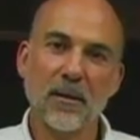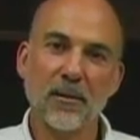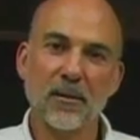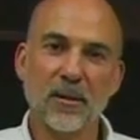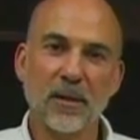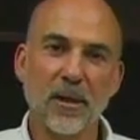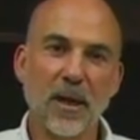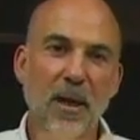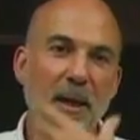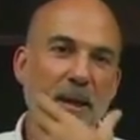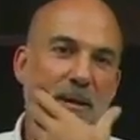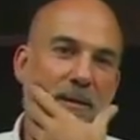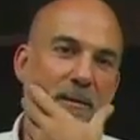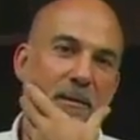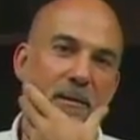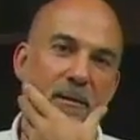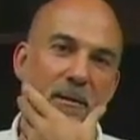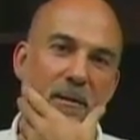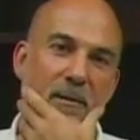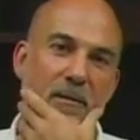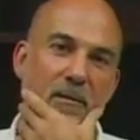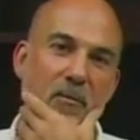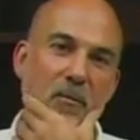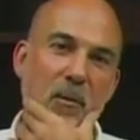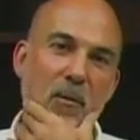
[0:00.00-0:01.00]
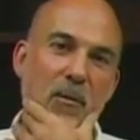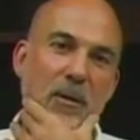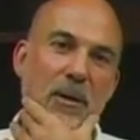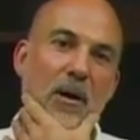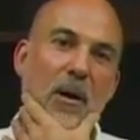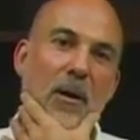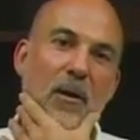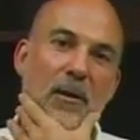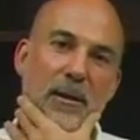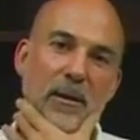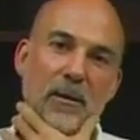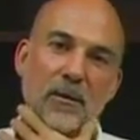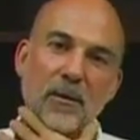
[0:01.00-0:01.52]
She had what we
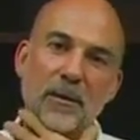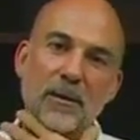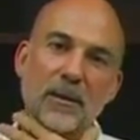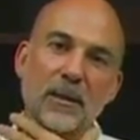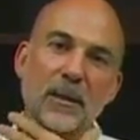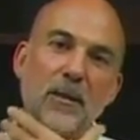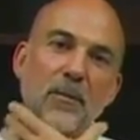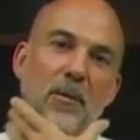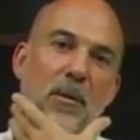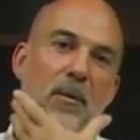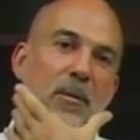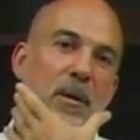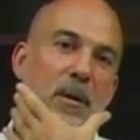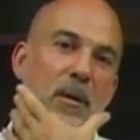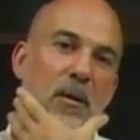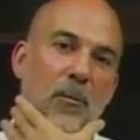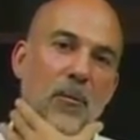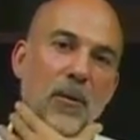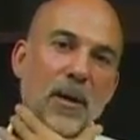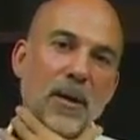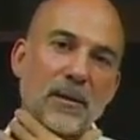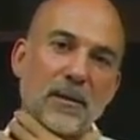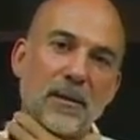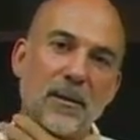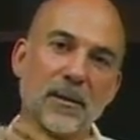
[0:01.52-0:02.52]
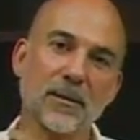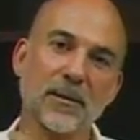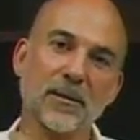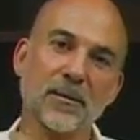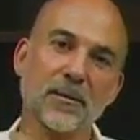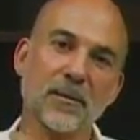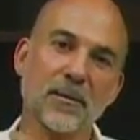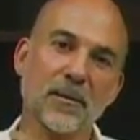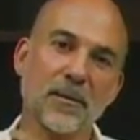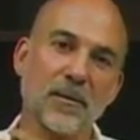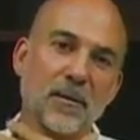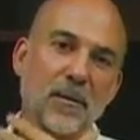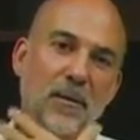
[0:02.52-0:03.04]
call erythema, but a
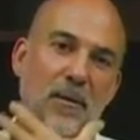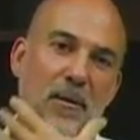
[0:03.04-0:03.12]
redness